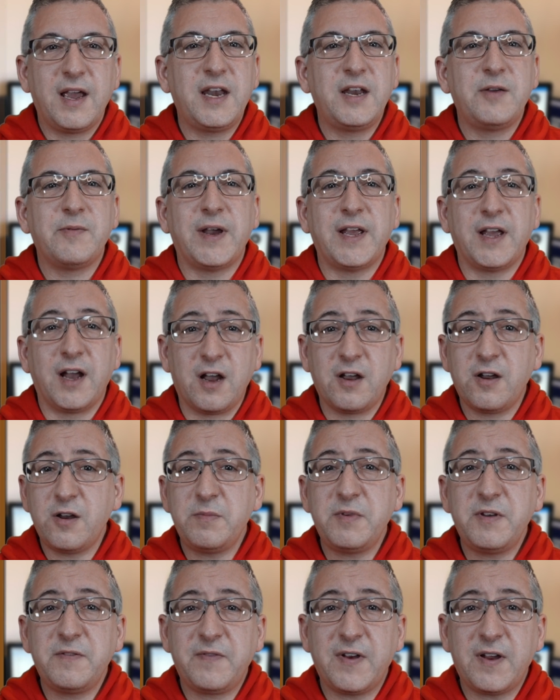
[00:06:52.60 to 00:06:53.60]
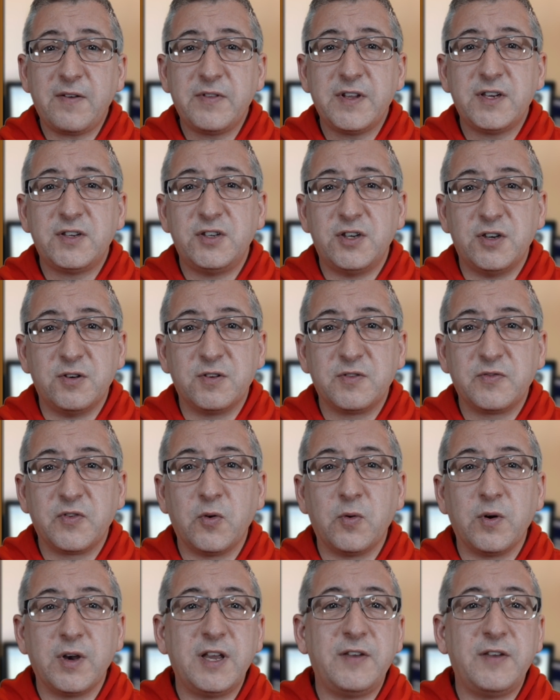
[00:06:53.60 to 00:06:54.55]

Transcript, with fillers: Anyway, I hope you found this useful.